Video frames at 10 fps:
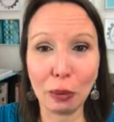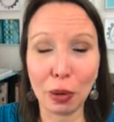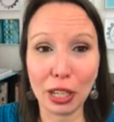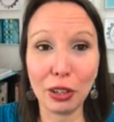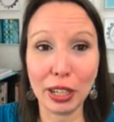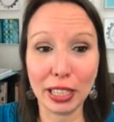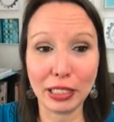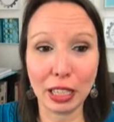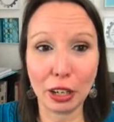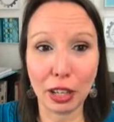I want you to
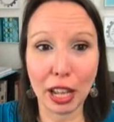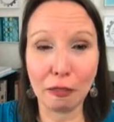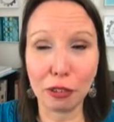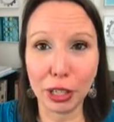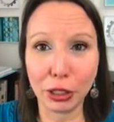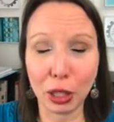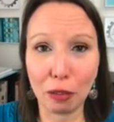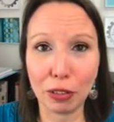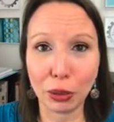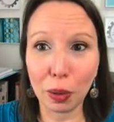consider that for
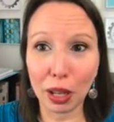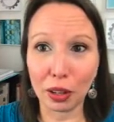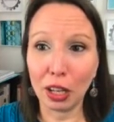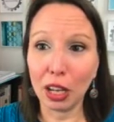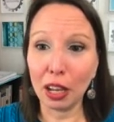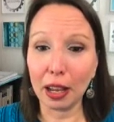yourself as well.